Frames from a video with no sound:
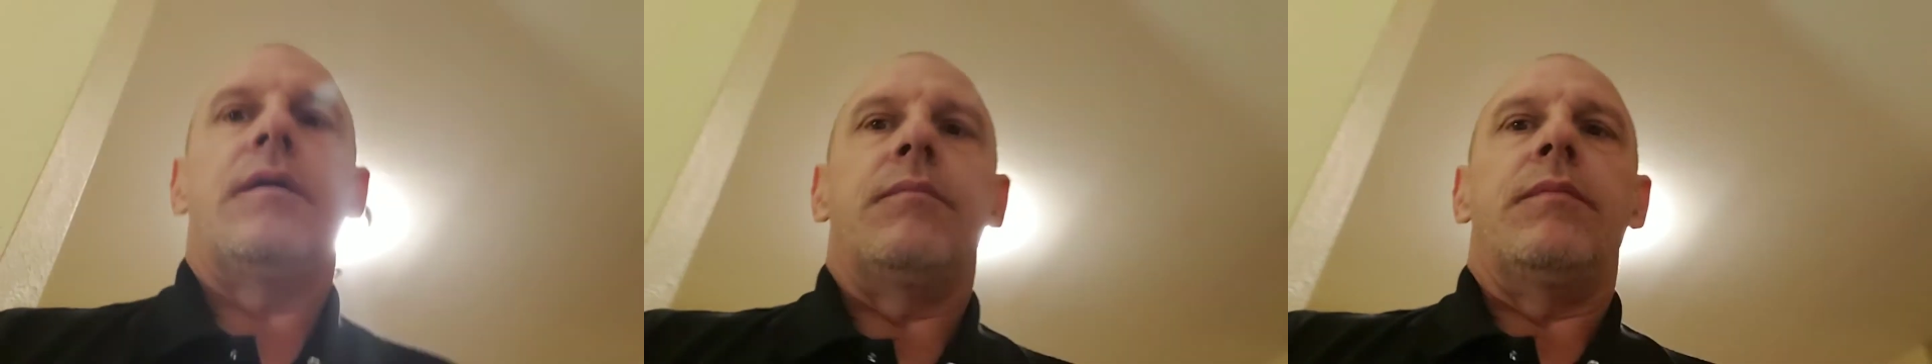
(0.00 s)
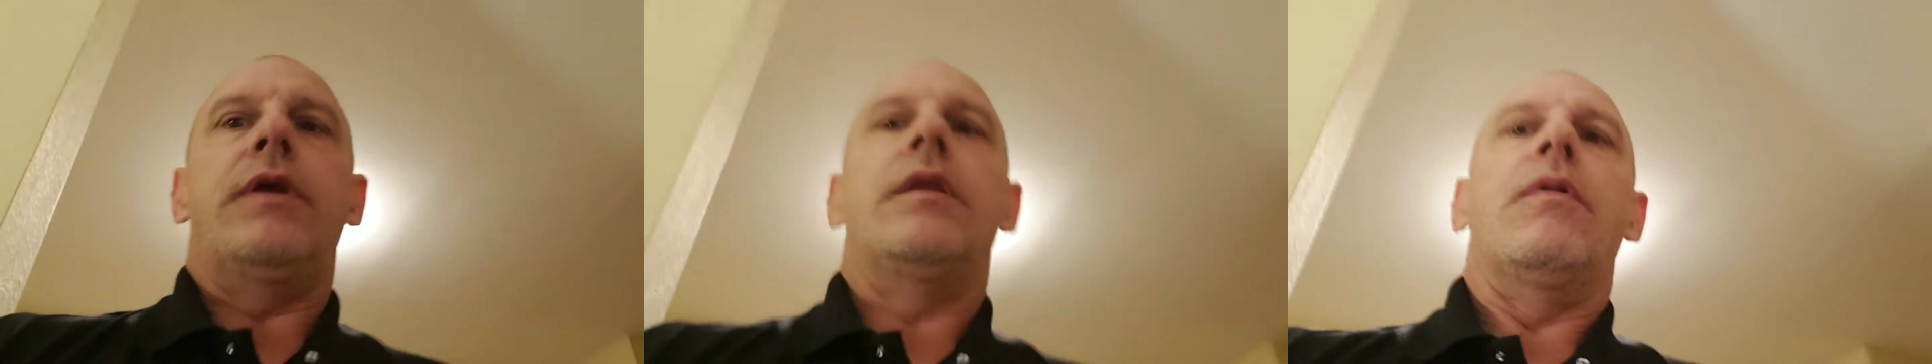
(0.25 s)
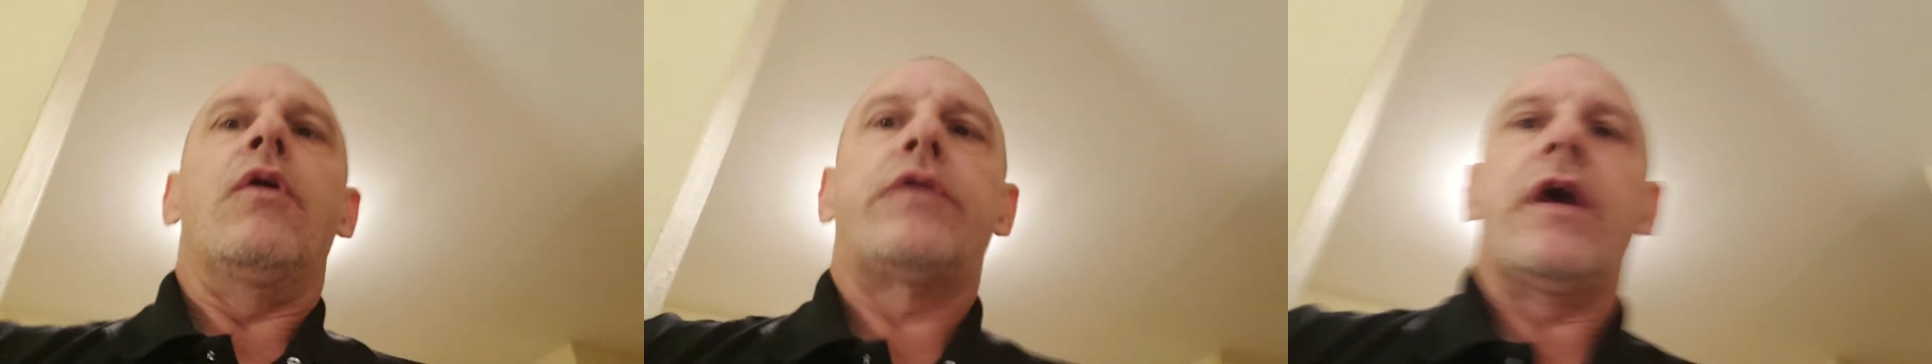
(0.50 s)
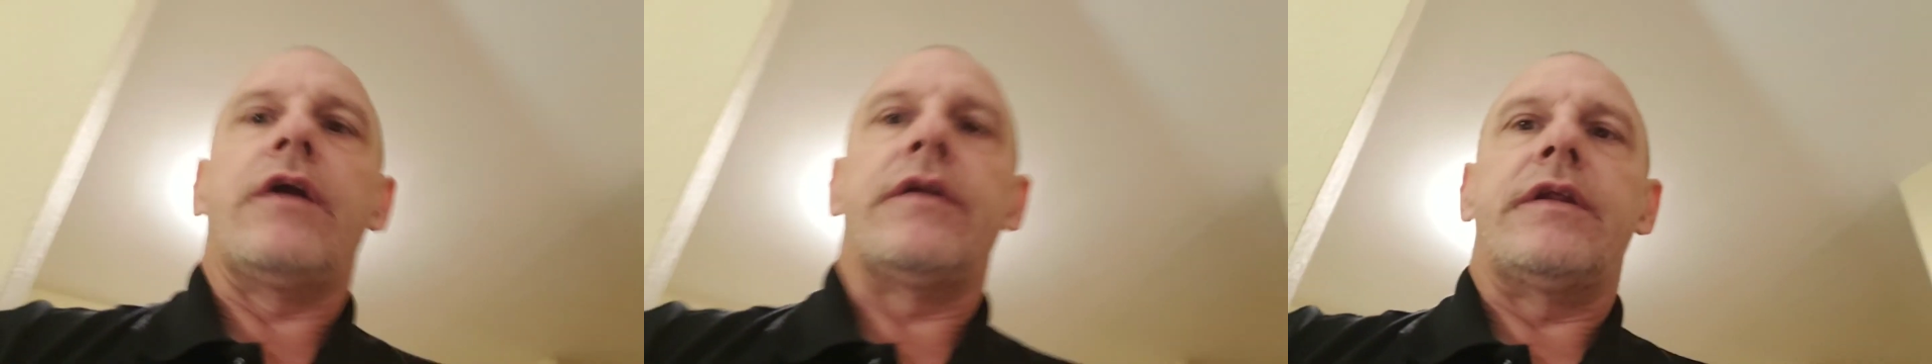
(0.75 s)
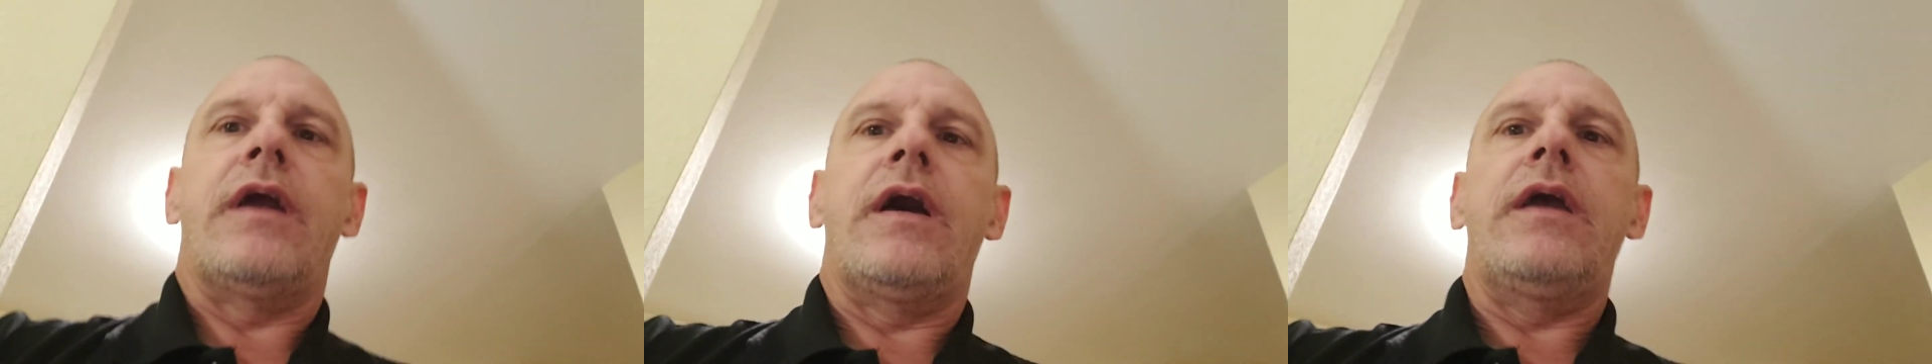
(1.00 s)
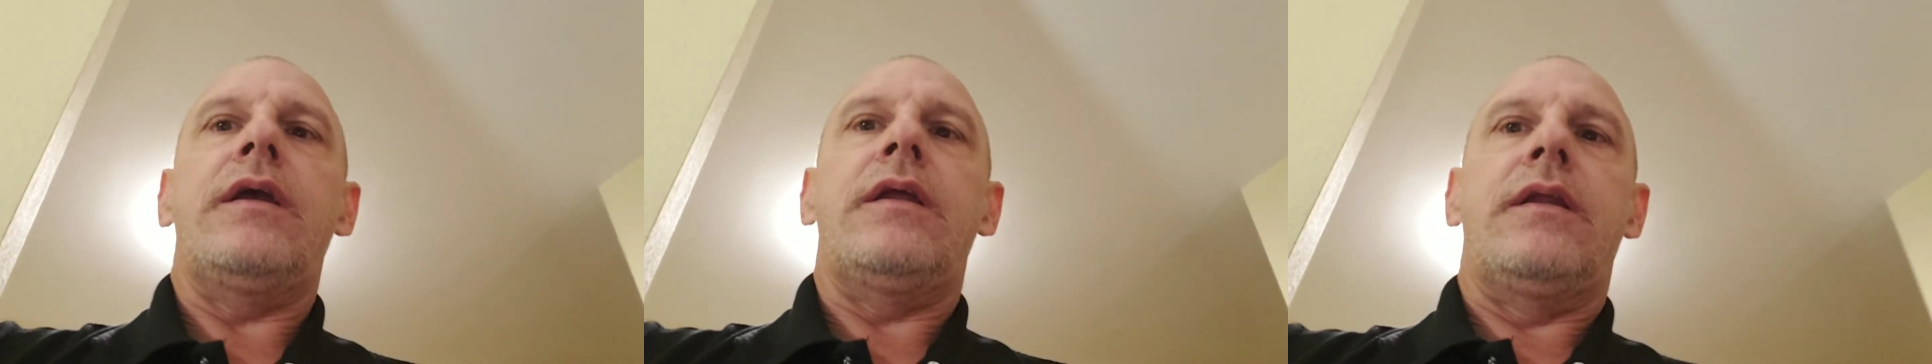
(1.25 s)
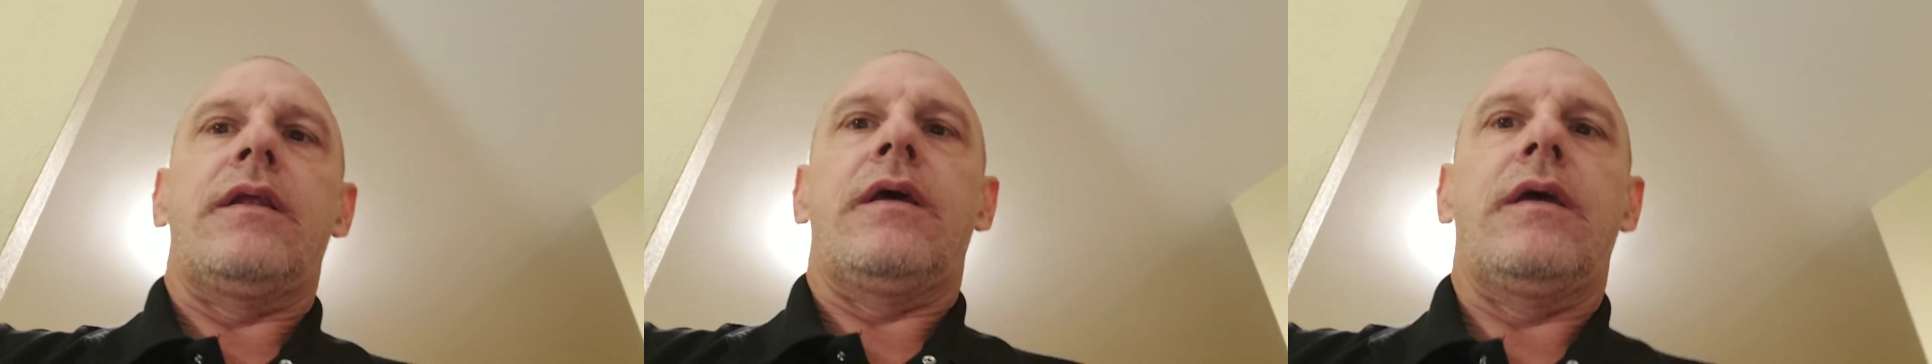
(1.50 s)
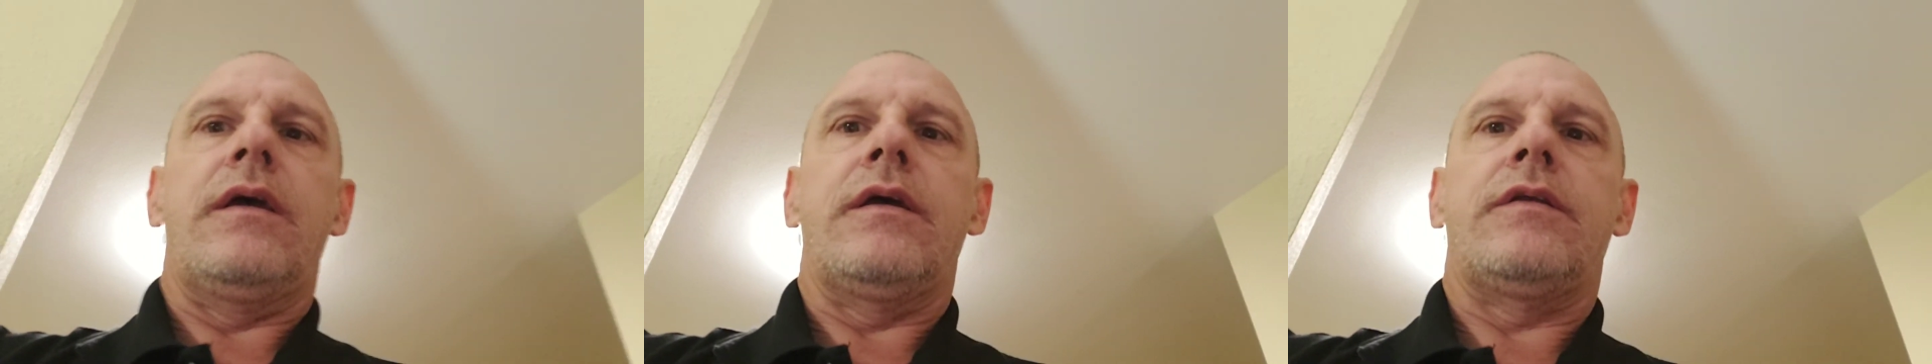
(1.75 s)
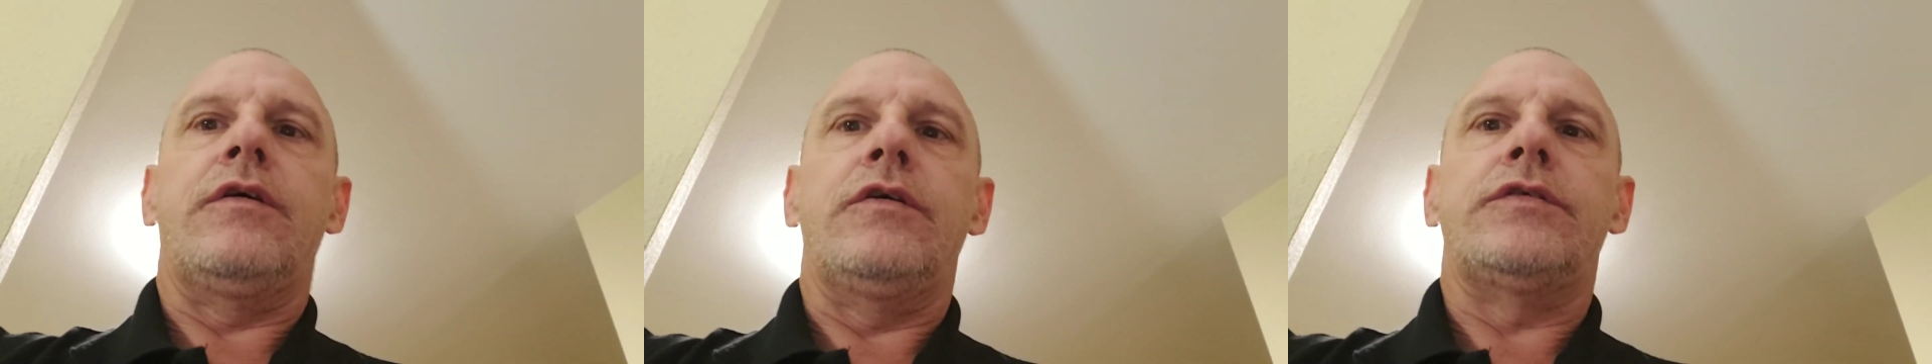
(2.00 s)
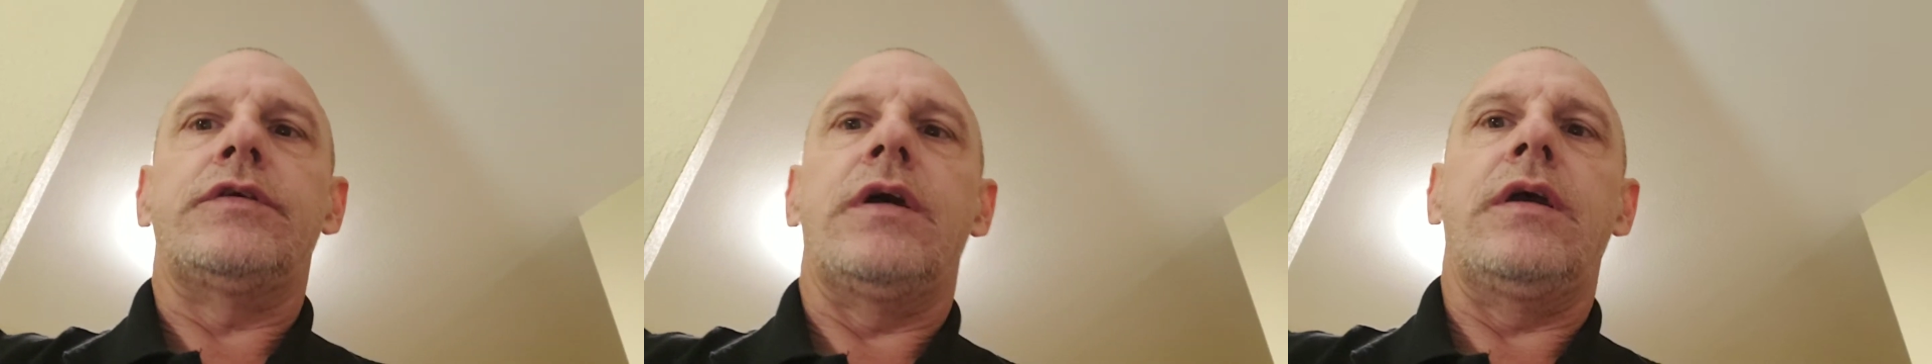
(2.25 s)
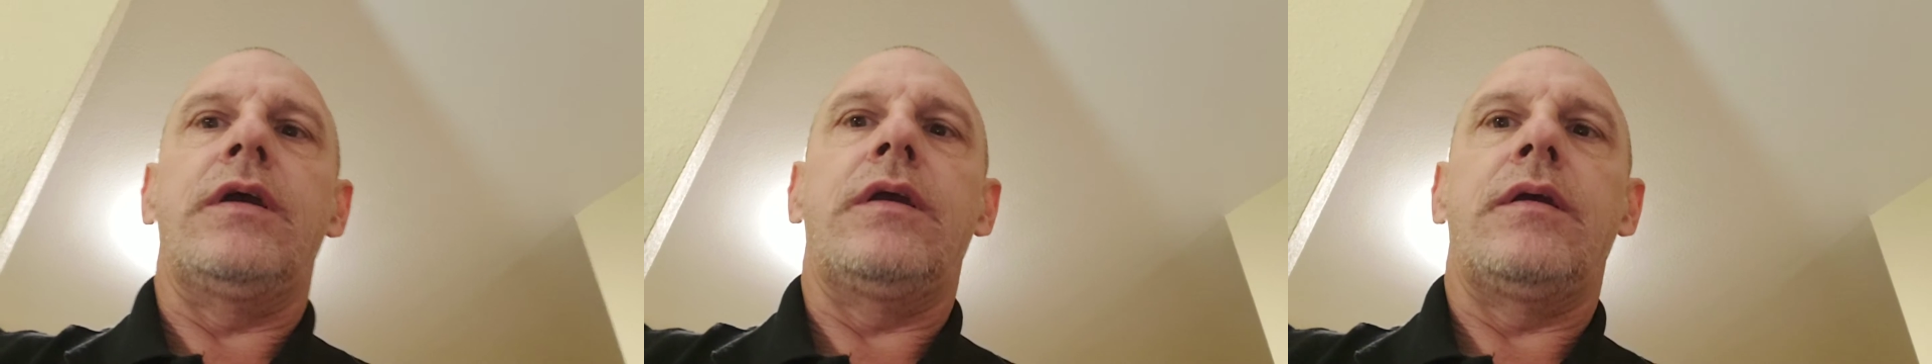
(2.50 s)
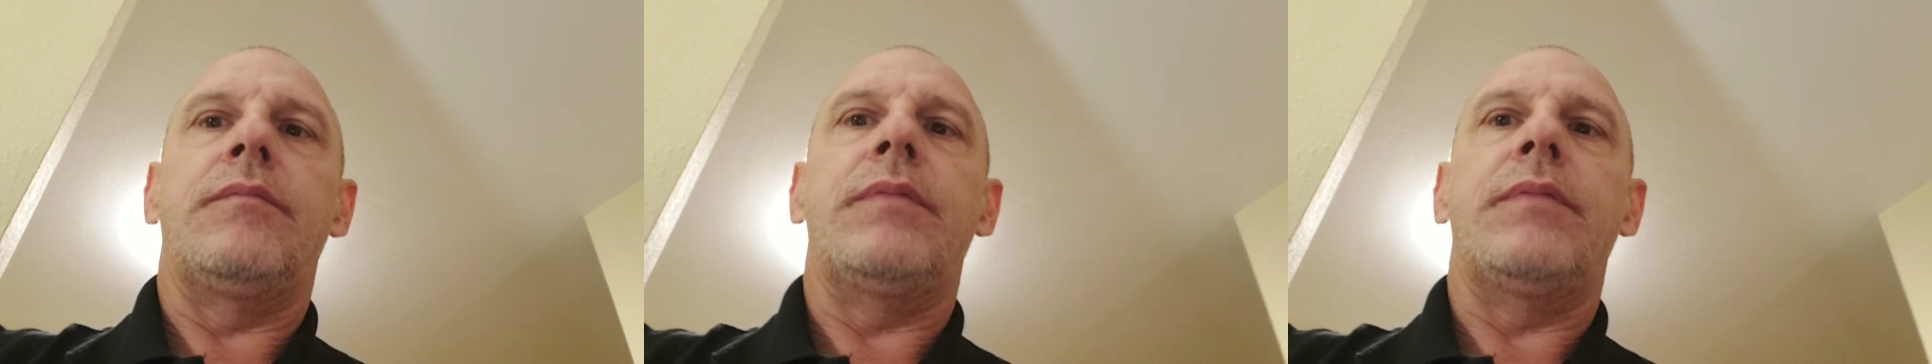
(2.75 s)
Be in the motel tonight, Tuesday.